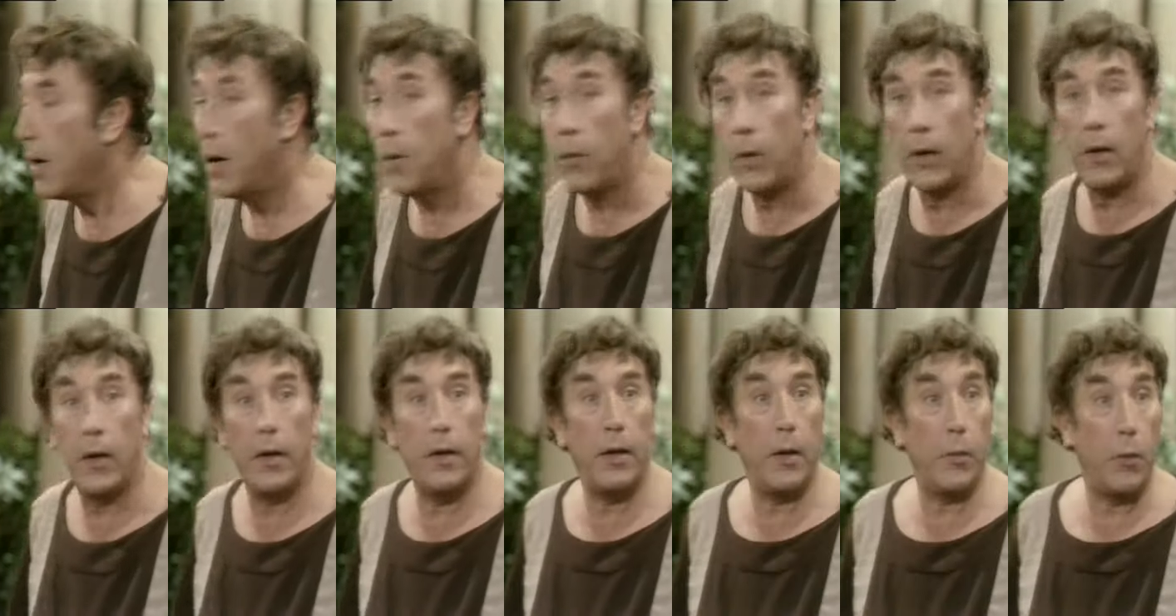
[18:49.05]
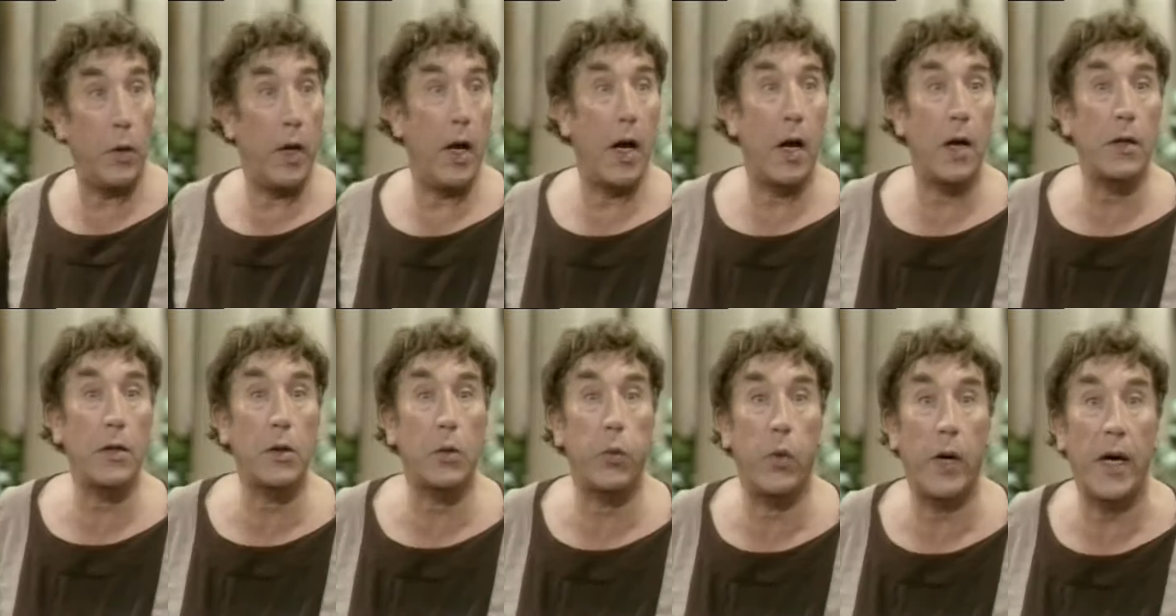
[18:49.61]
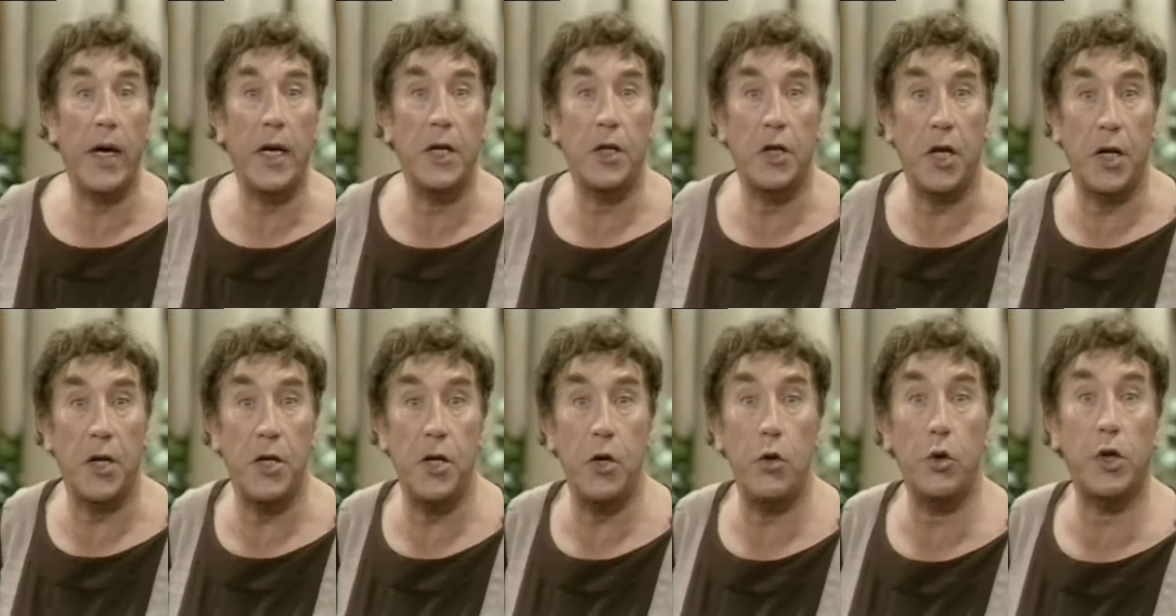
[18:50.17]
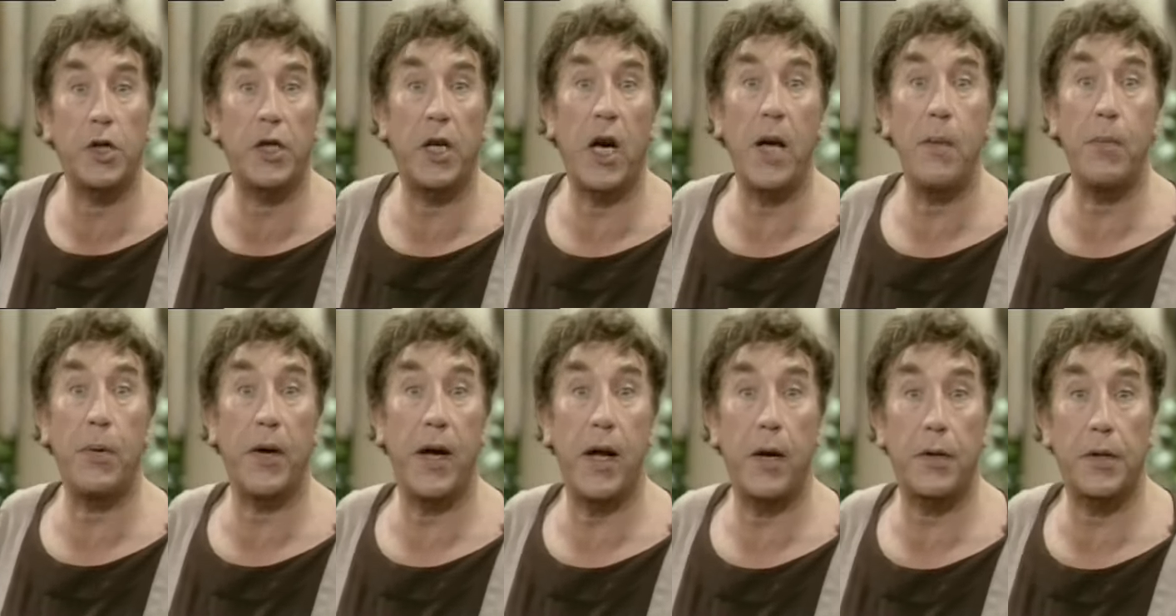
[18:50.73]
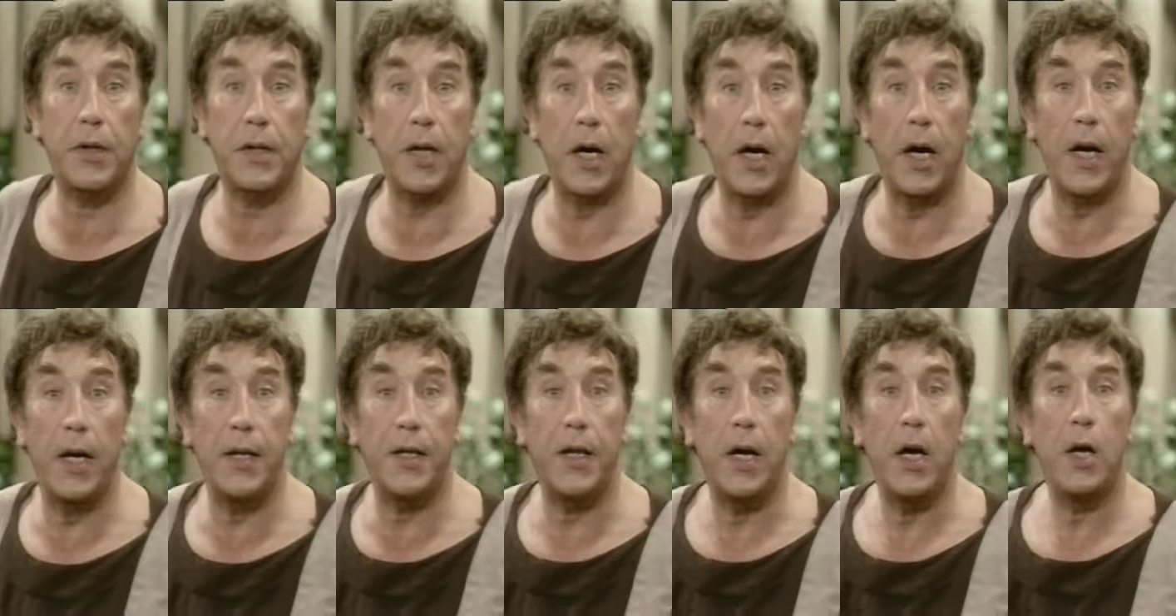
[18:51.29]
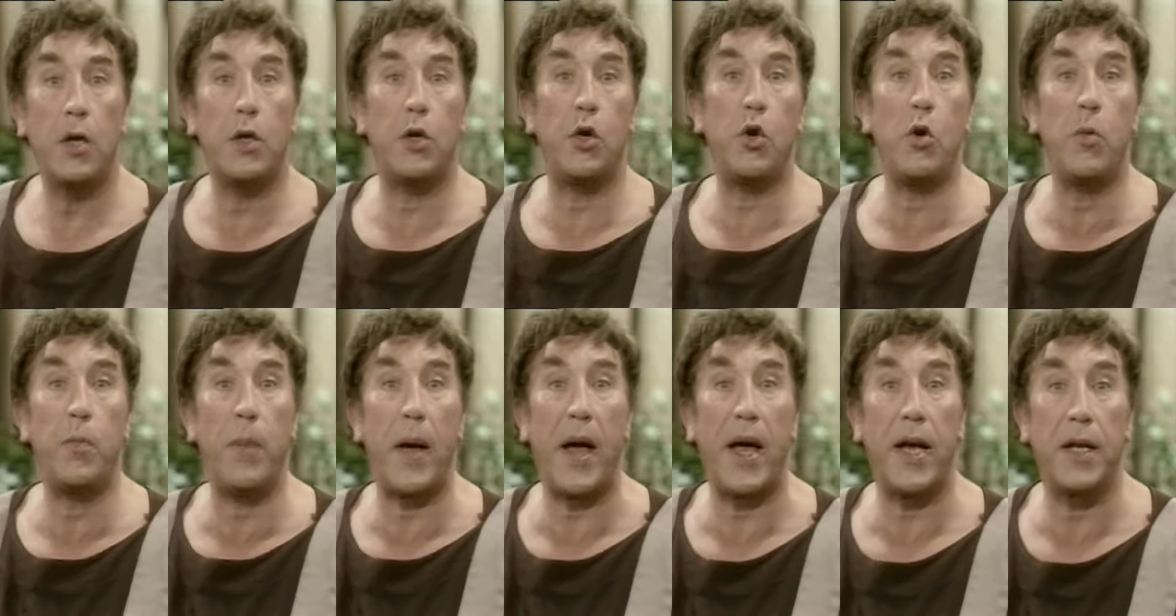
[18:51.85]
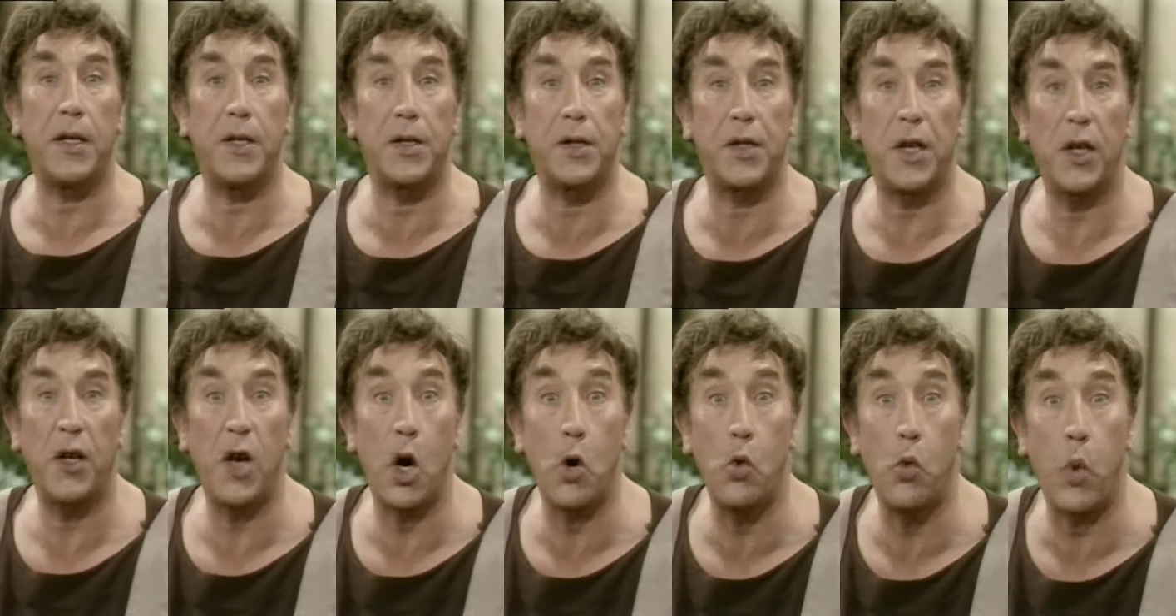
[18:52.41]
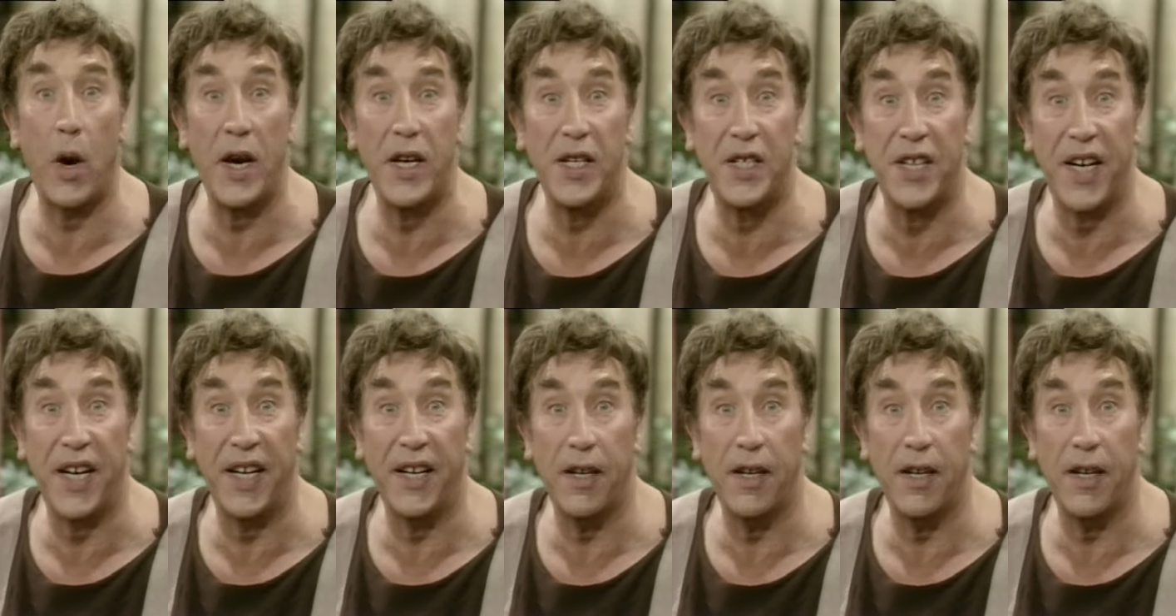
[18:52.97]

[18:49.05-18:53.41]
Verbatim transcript: Well, last week, she had a new sign put outside. Two beds, no waiting.